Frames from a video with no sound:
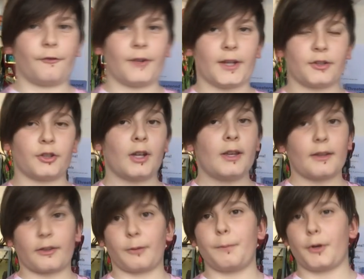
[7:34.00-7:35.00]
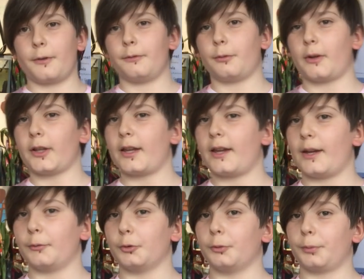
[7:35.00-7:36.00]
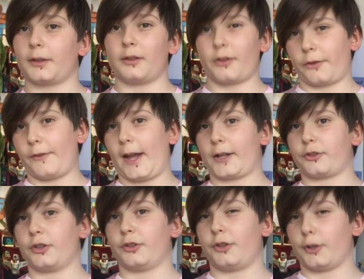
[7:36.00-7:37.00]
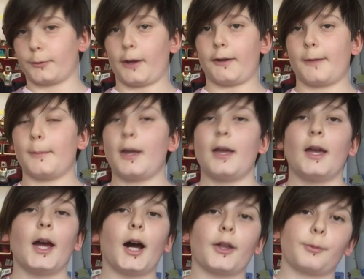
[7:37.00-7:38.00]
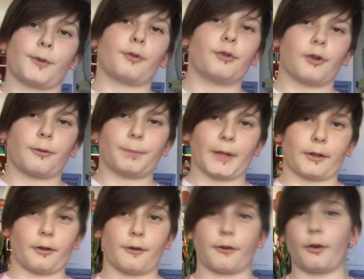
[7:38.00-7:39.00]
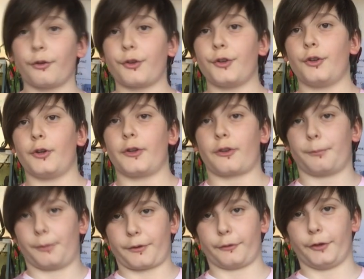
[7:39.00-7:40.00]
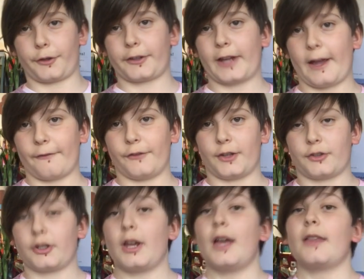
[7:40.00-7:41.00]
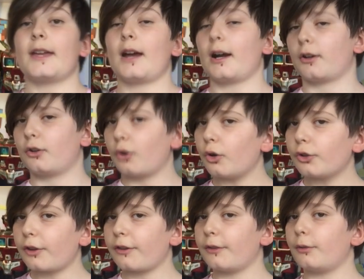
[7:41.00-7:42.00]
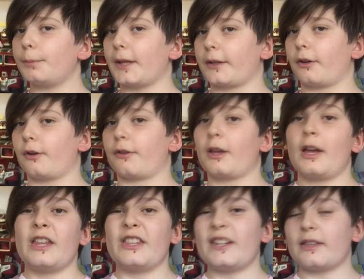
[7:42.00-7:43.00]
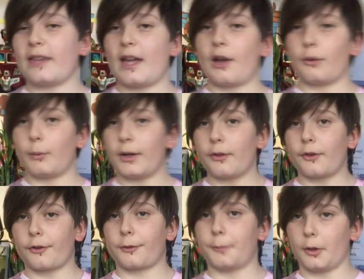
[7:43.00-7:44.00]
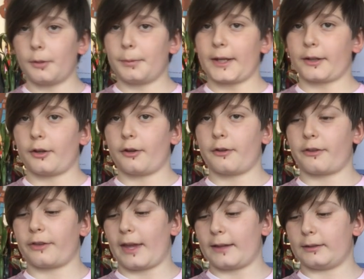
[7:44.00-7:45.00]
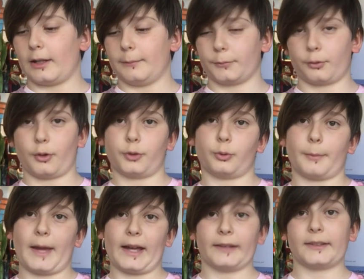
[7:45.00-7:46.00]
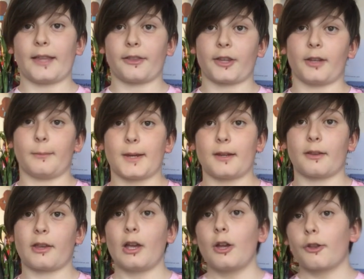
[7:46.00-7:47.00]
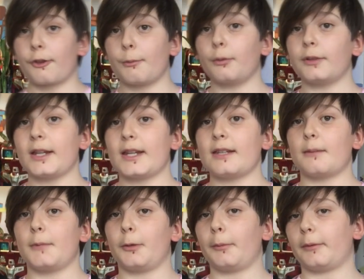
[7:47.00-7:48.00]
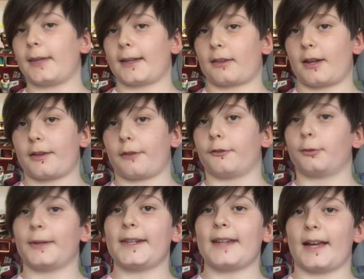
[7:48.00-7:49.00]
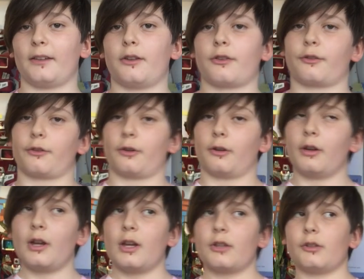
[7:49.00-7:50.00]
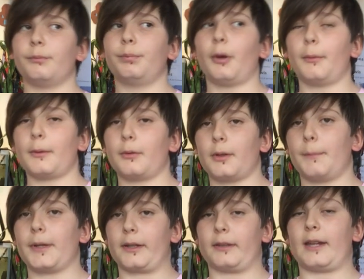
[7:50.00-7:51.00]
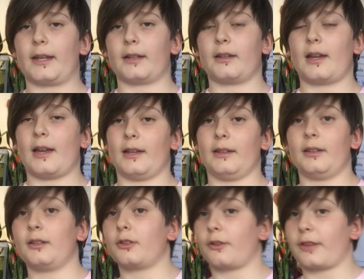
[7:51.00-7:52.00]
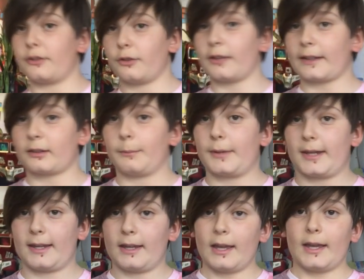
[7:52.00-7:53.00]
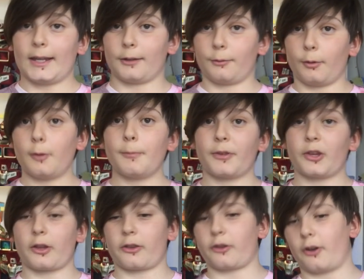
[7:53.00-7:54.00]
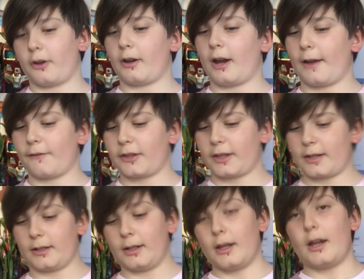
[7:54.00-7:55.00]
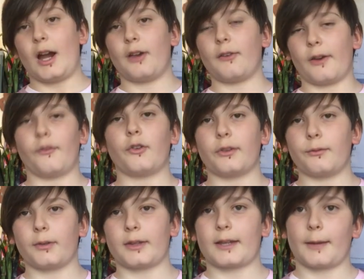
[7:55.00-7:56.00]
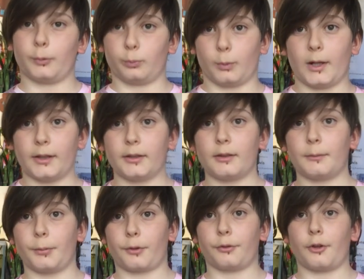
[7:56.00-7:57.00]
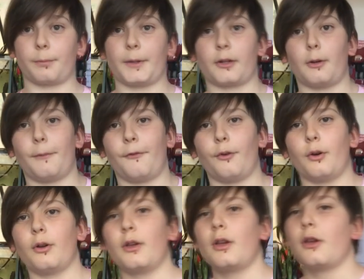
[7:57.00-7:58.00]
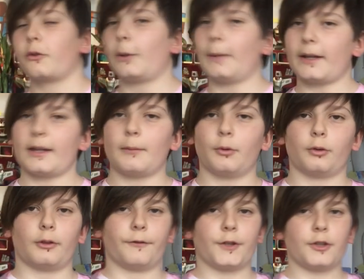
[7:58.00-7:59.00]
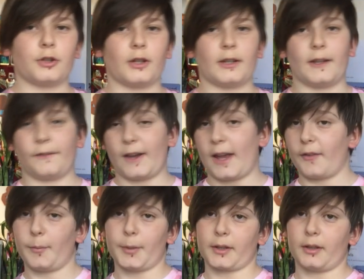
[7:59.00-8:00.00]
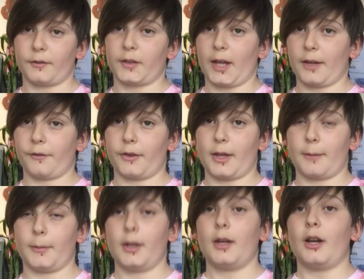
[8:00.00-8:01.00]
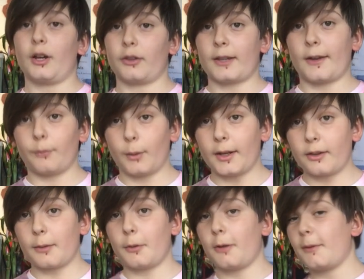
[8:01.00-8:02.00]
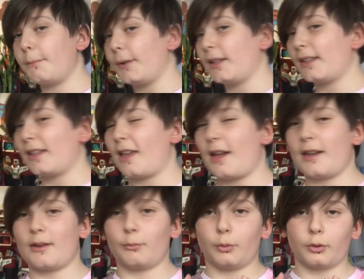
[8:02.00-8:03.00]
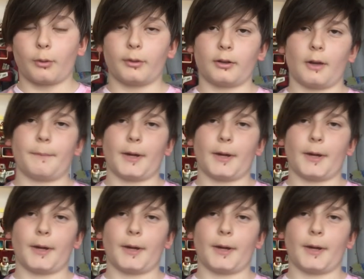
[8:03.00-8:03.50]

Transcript: fish that's a bottom dweller and will bring lots of action to your aquarium, are the bristlenose plecos, also known as a bristlenose catfish. They are gorgeous little plecos. They're one of those smaller plecos that grow to about 10 centimeters, so you will need a minimum tank size of 20 gallons, although you probably want a bigger tank, and because they do like to be in groups. So I've only really kept one bristlenose pleco before, so I might get more in the future if I have a big enough tank for them. I only have one at the moment, but they will go a lot